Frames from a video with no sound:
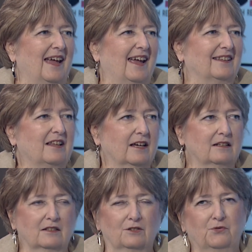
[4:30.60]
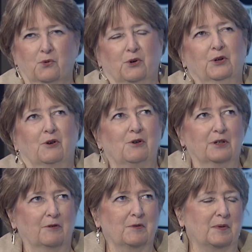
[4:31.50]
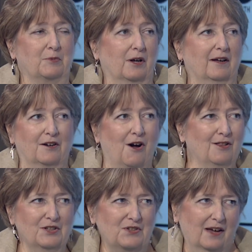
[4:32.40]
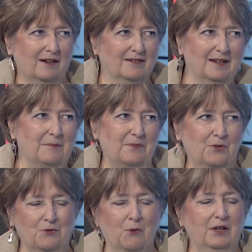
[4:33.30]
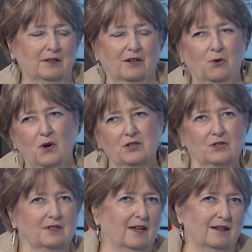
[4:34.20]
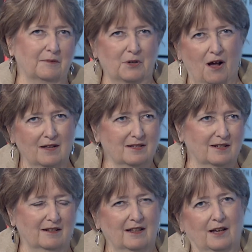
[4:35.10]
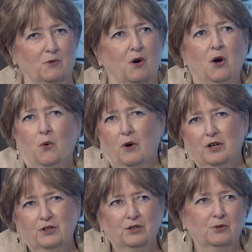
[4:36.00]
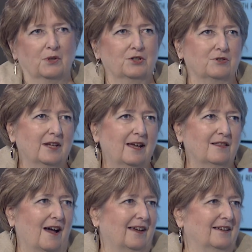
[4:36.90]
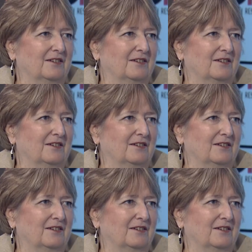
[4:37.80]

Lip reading: And like a little 4-year-old, I remember I got all excited, and I'm throwing questions at him constantly. I'm like, well, what do you do? What's your day like? And